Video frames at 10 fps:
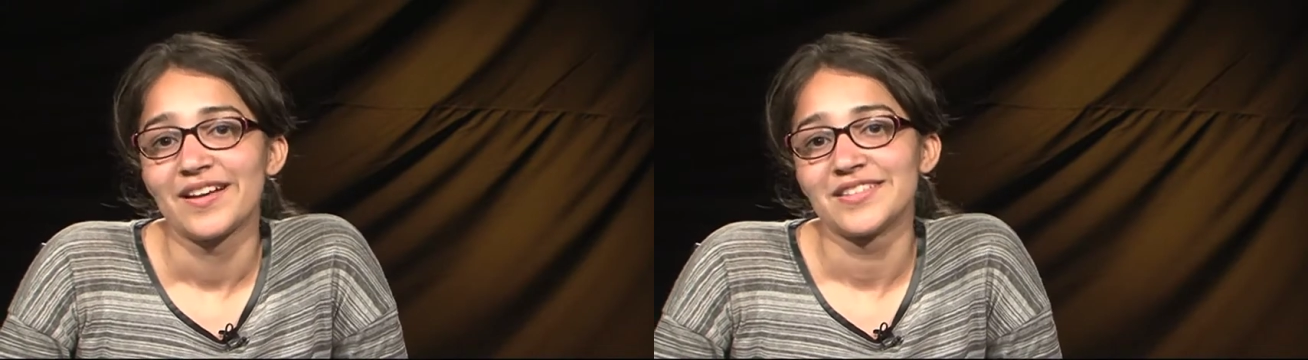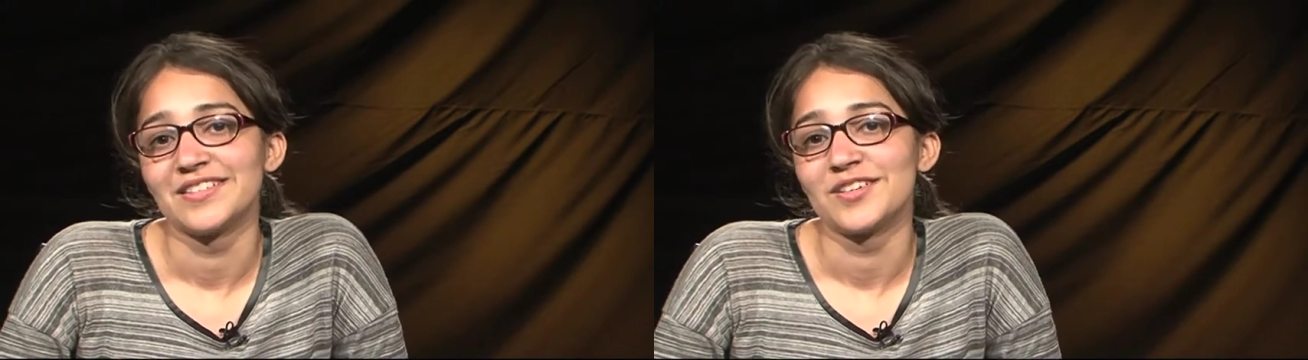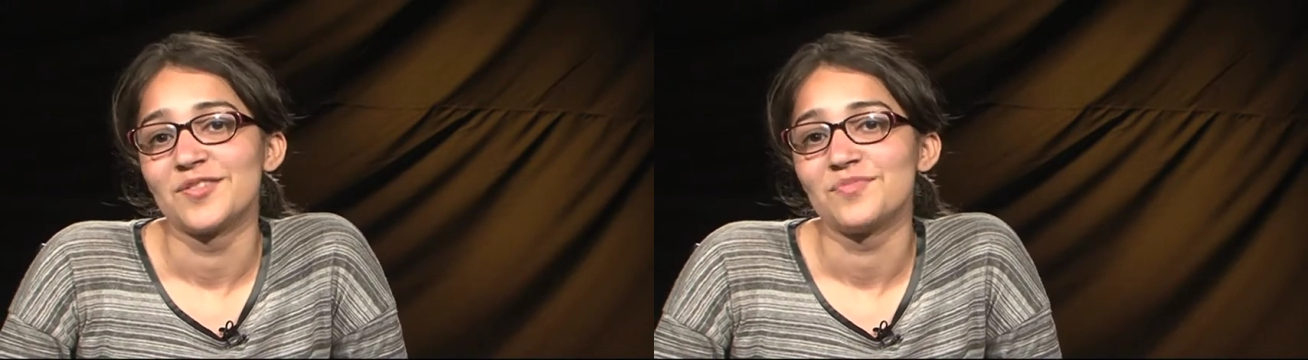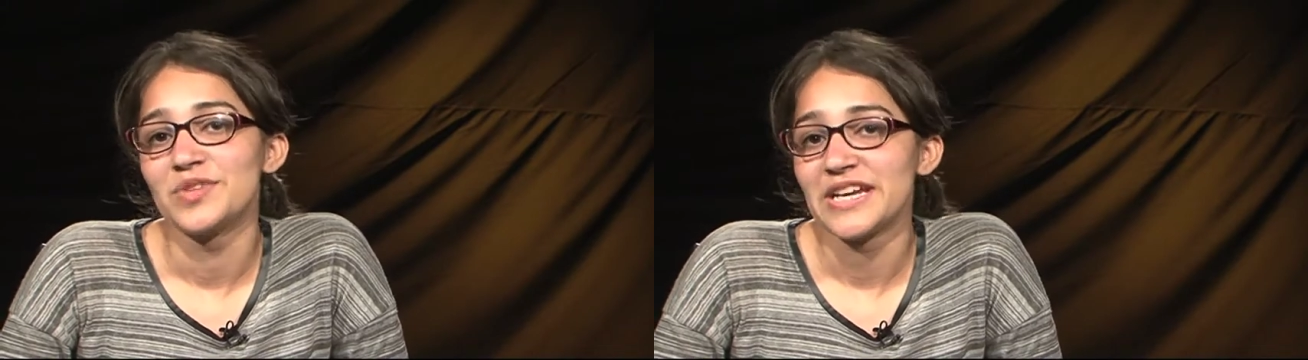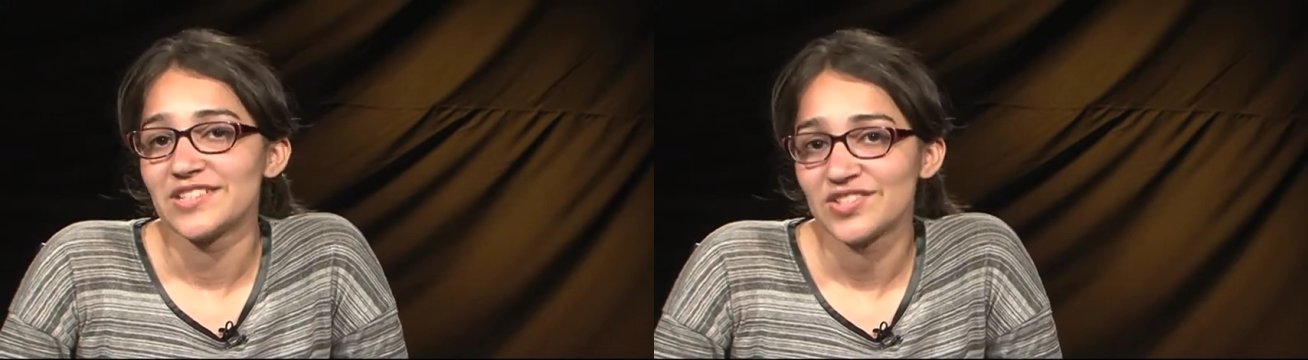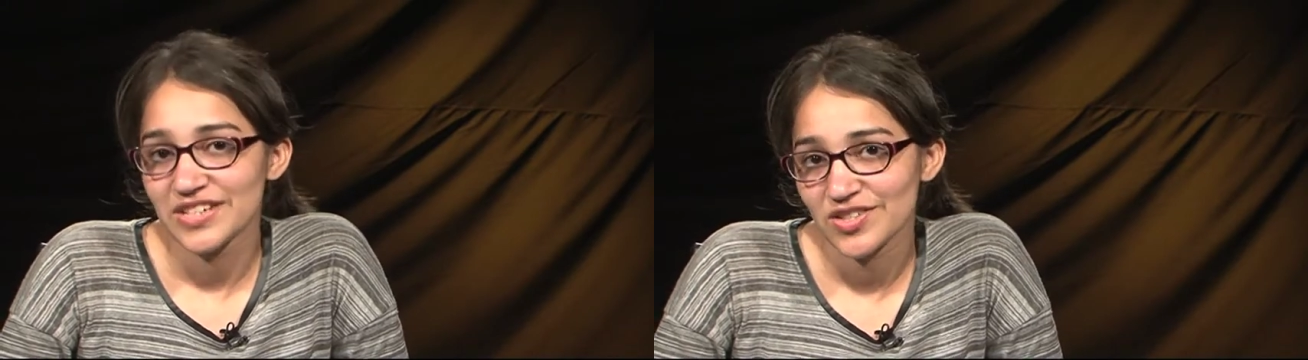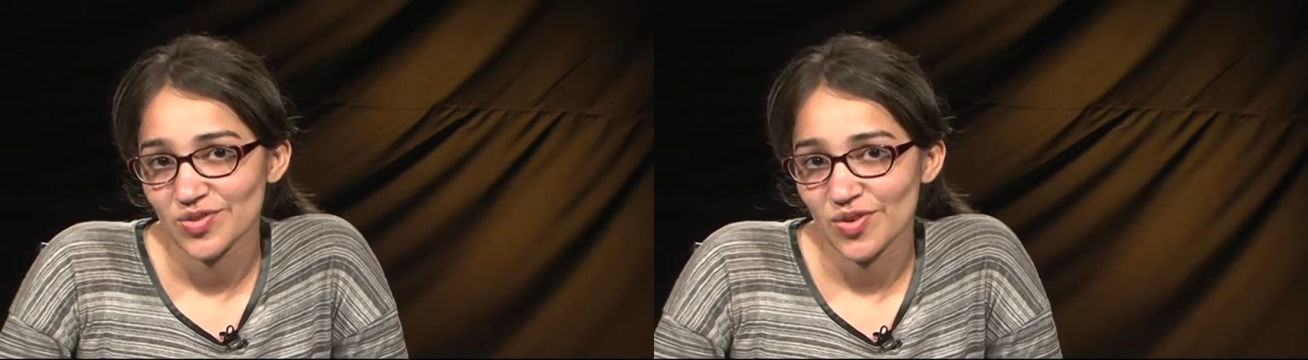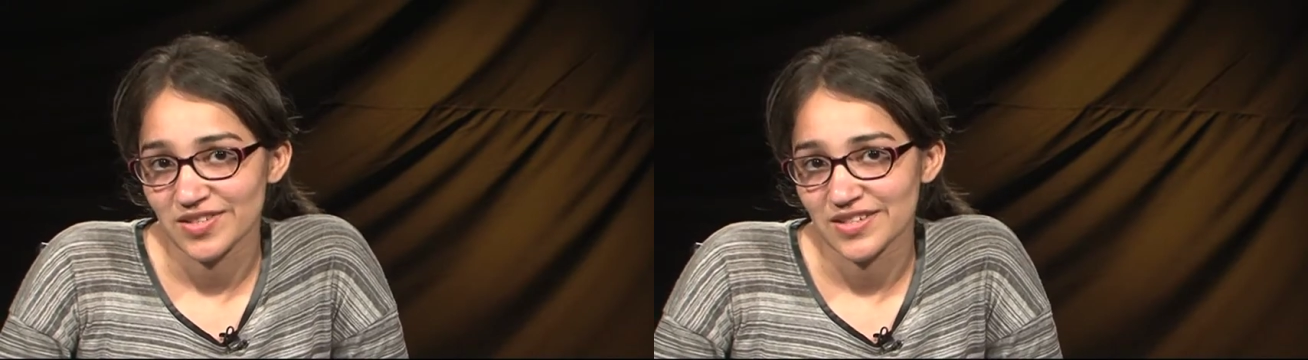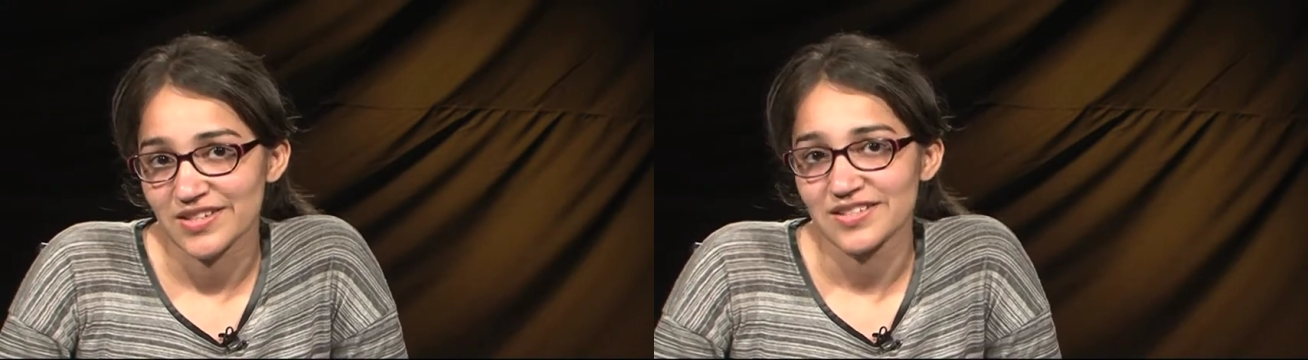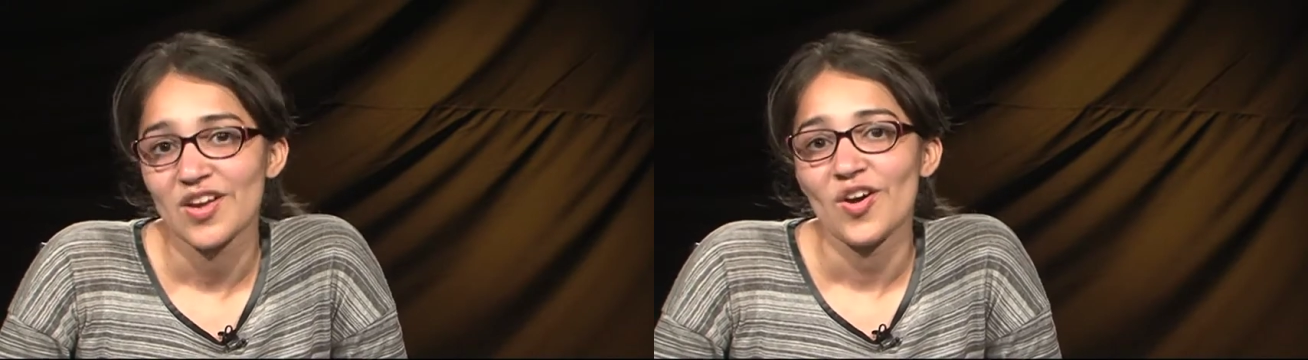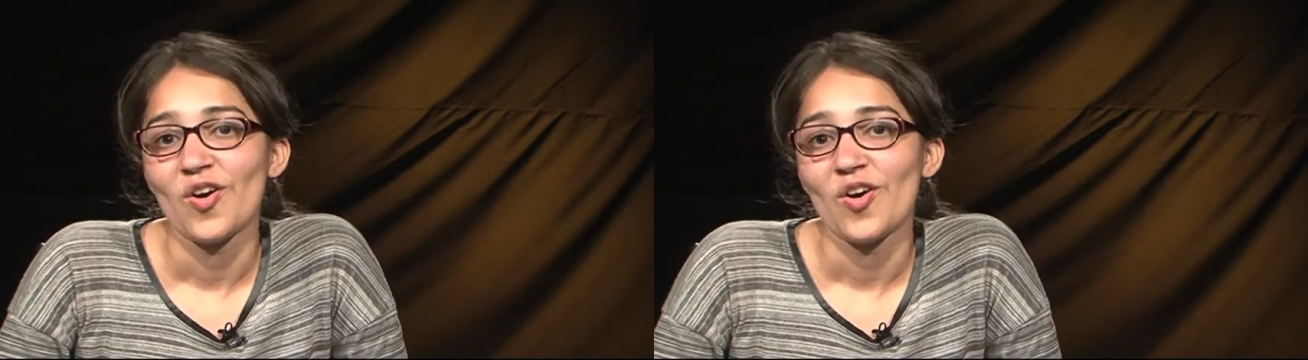the brain's resources,